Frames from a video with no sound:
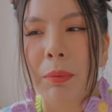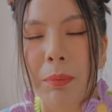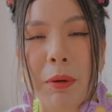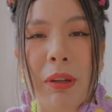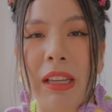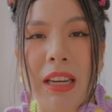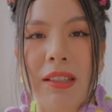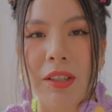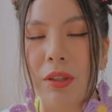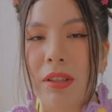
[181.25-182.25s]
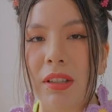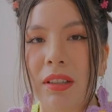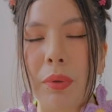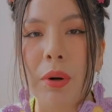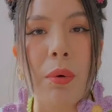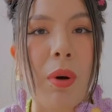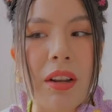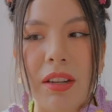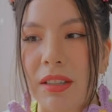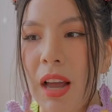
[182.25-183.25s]
would be really easy just to throw
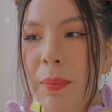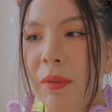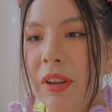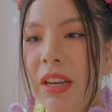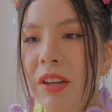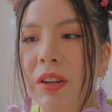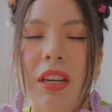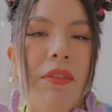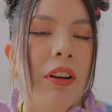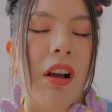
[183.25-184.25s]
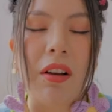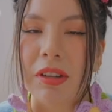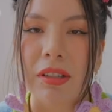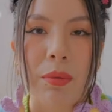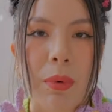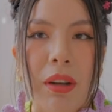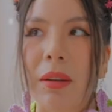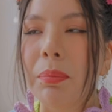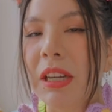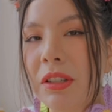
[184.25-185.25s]
on top of it. You could even obviously wear
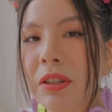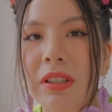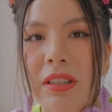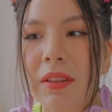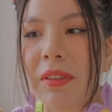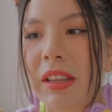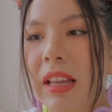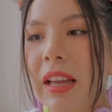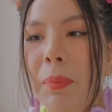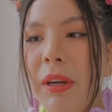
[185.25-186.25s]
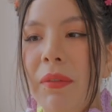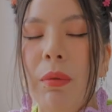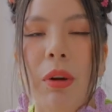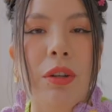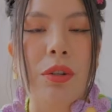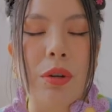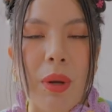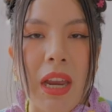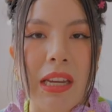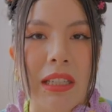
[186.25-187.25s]
like blazers and stuff like that, but if you wanted to
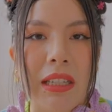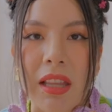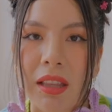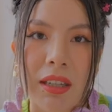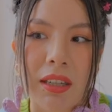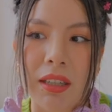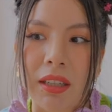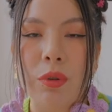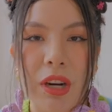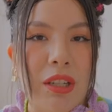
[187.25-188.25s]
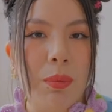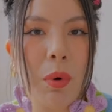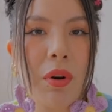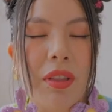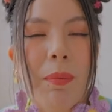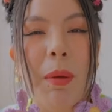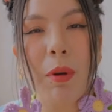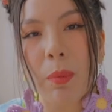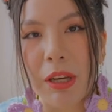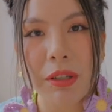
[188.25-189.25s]
showcase the dress more, then maybe
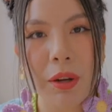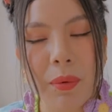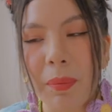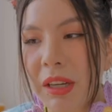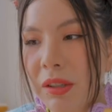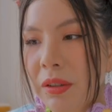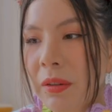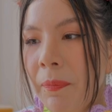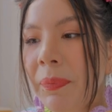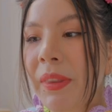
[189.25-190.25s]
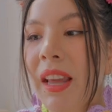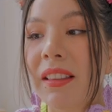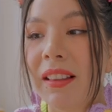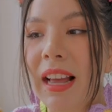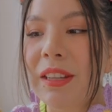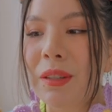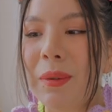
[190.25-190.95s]
a waistcoat might do. And the last